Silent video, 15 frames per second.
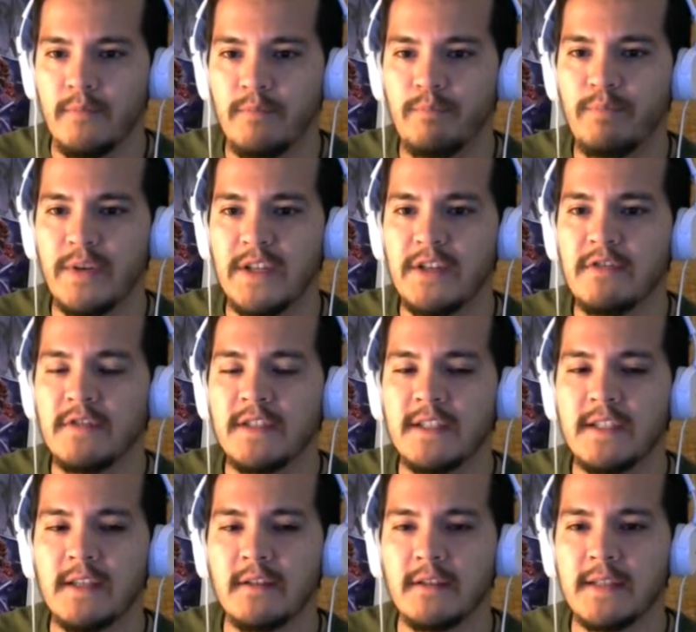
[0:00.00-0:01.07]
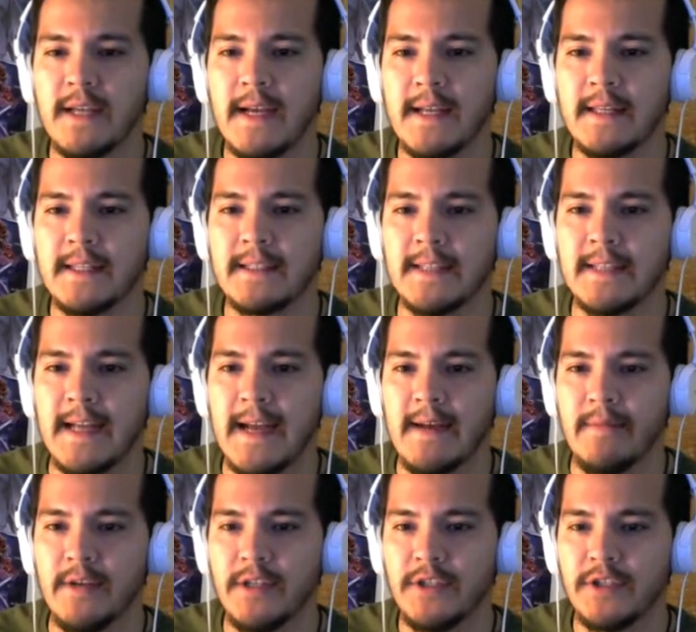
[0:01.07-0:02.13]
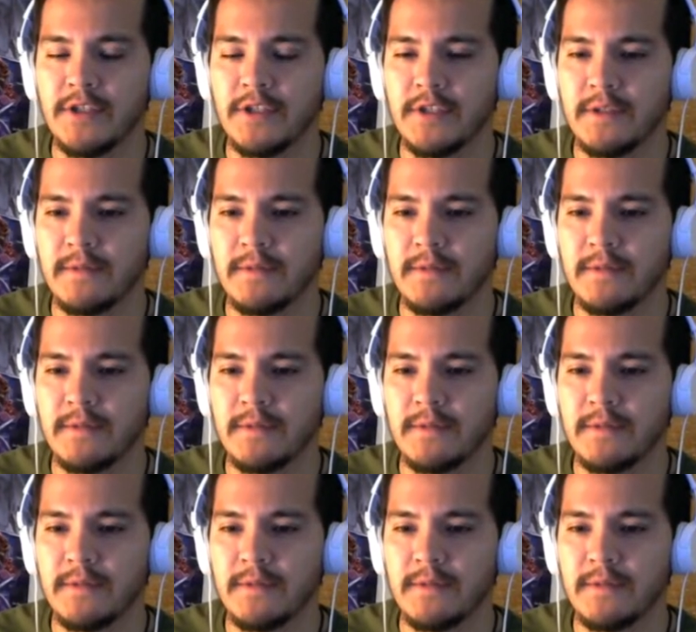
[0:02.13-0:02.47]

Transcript: But you still take the damage.